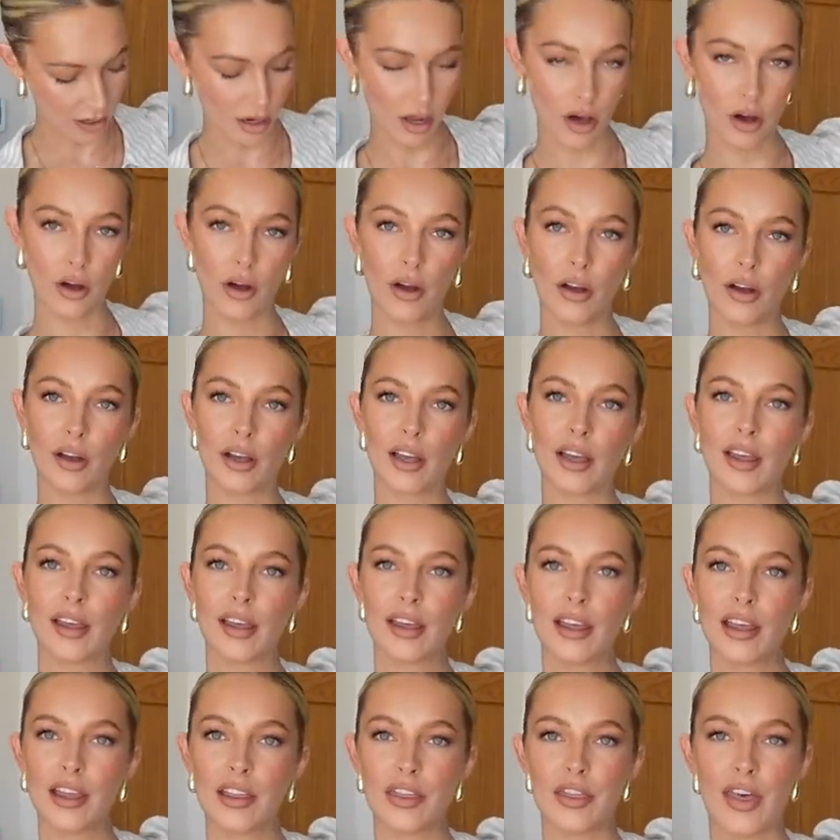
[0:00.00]
along
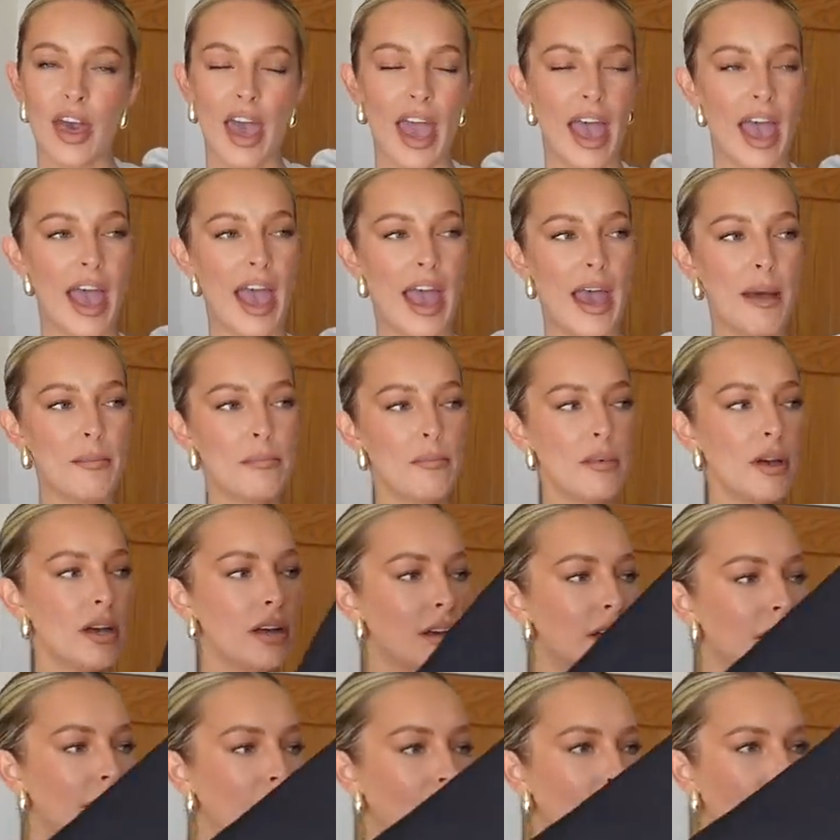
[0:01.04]
the hem.
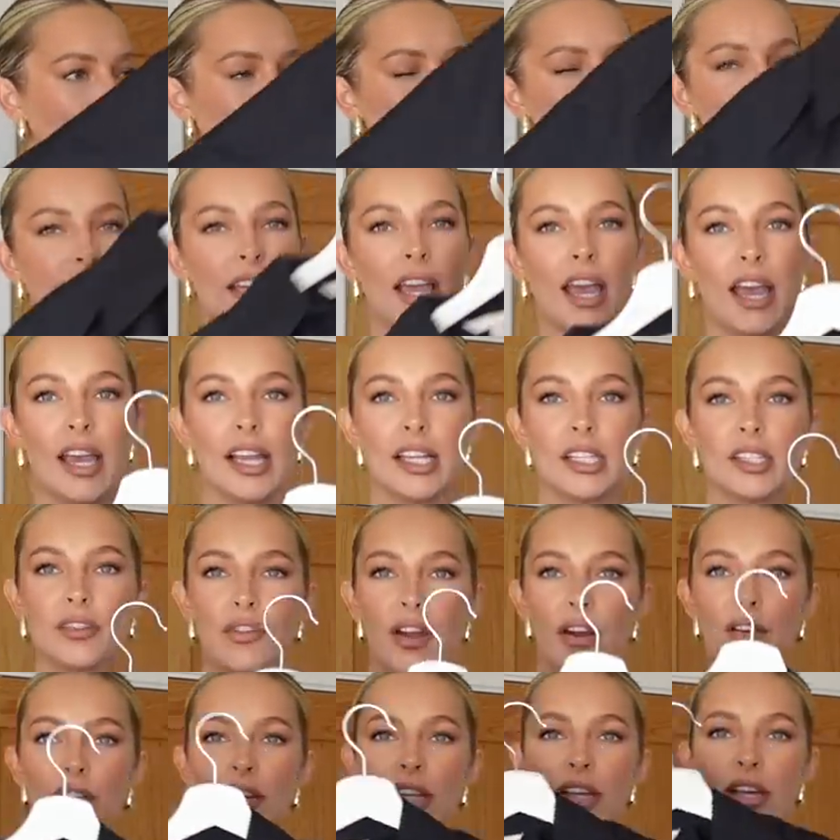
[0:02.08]
And yeah, it's
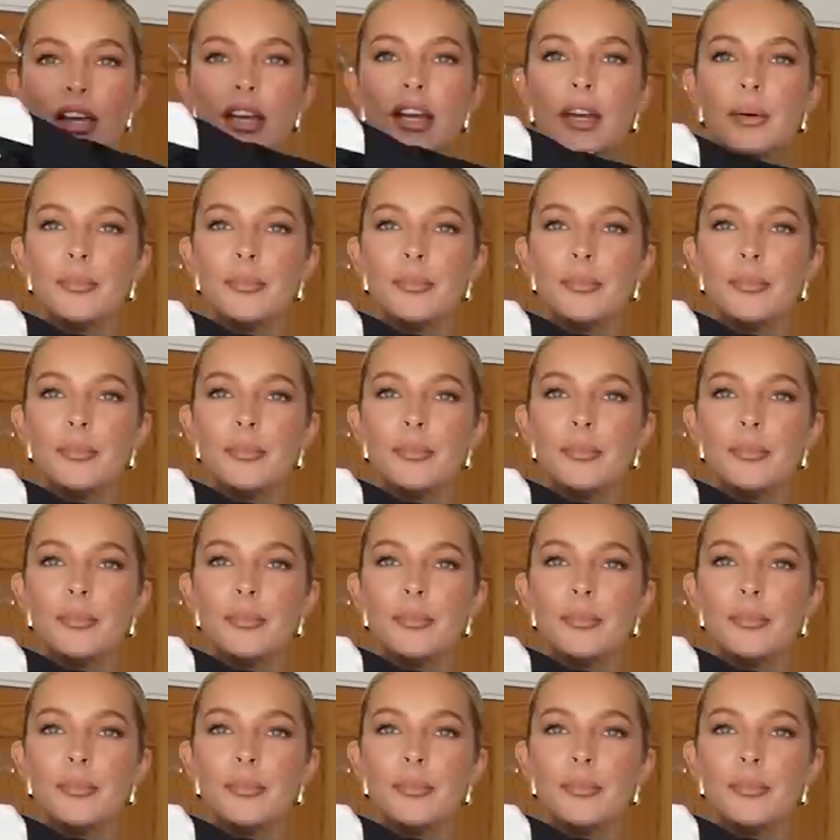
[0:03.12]
very,